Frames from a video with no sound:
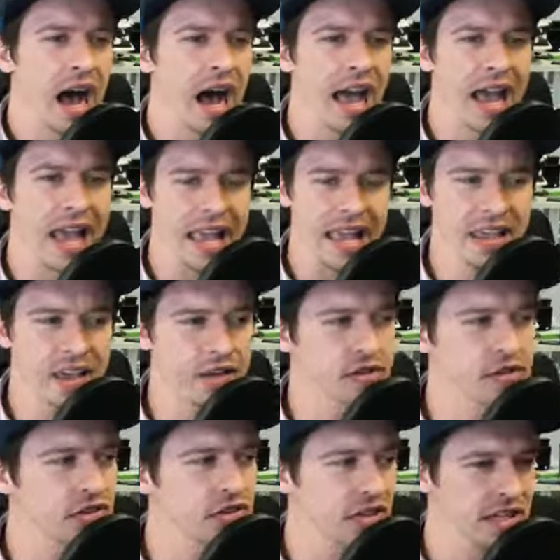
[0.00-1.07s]

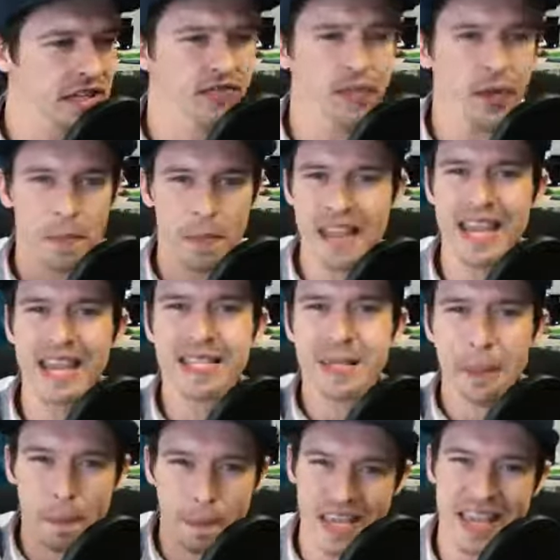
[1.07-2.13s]
is for me to
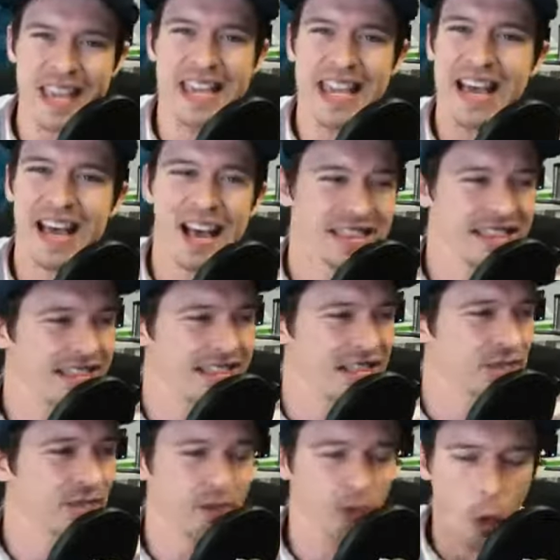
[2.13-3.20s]
be this
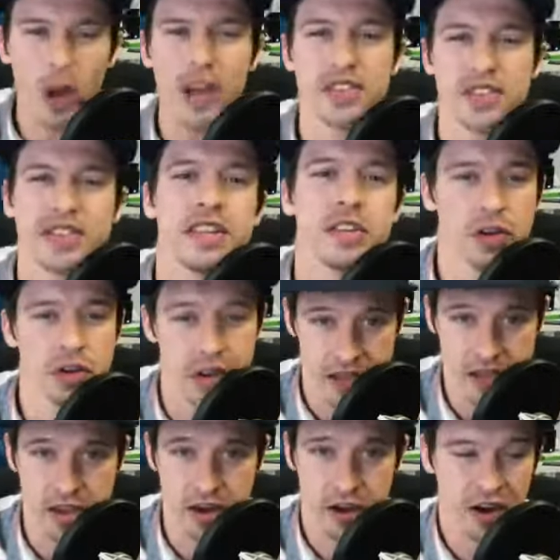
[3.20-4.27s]
voice in your
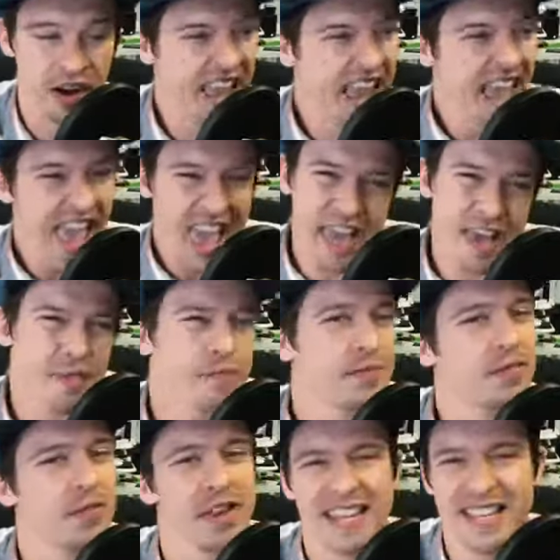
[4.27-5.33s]
ear every
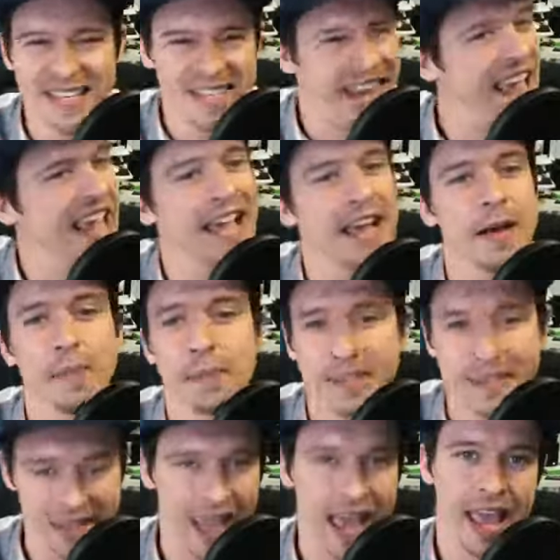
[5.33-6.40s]
damn
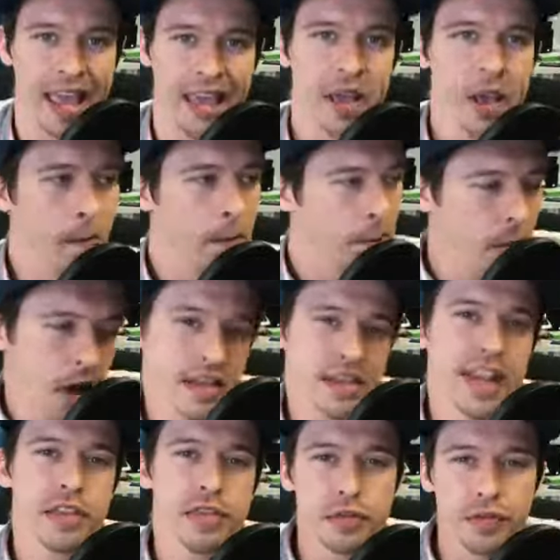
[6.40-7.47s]
day, Monday through
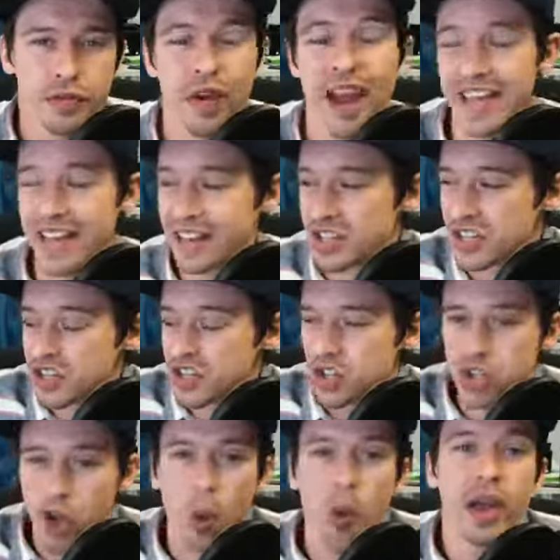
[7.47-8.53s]
Friday, just
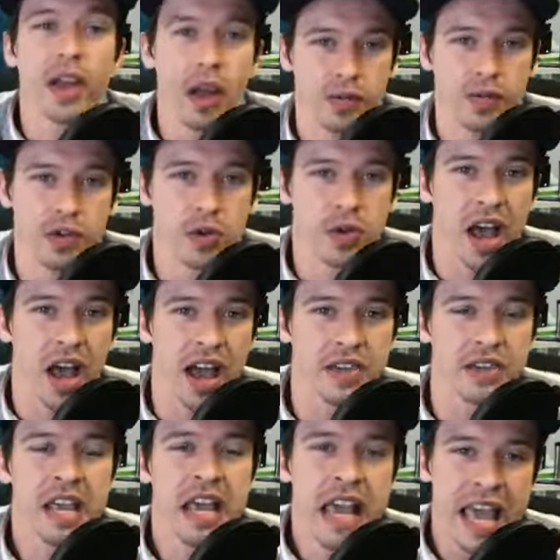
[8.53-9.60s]
showing up for you guys,
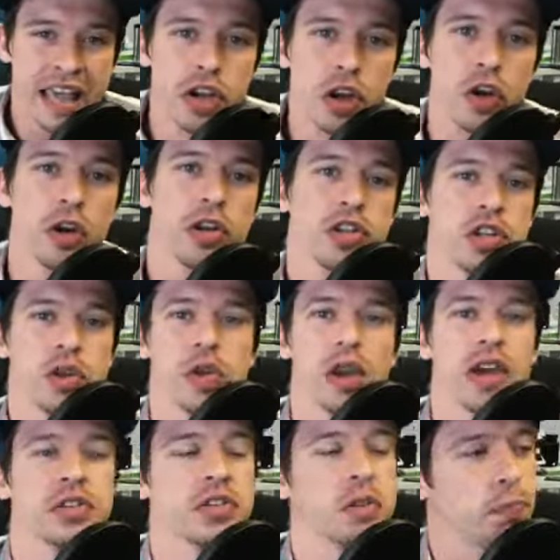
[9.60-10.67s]
encouraging you guys to
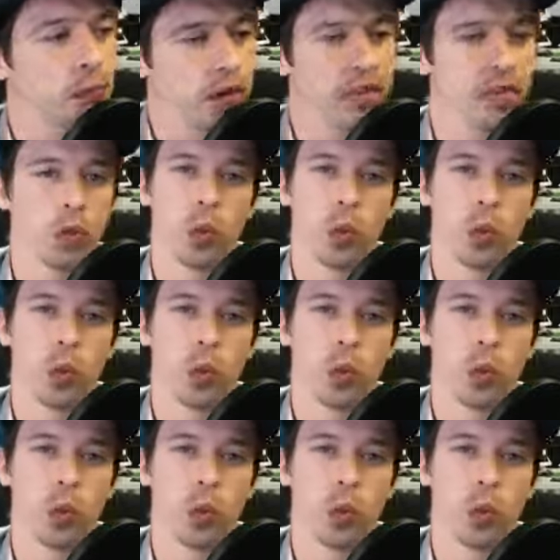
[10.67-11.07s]
put in the work,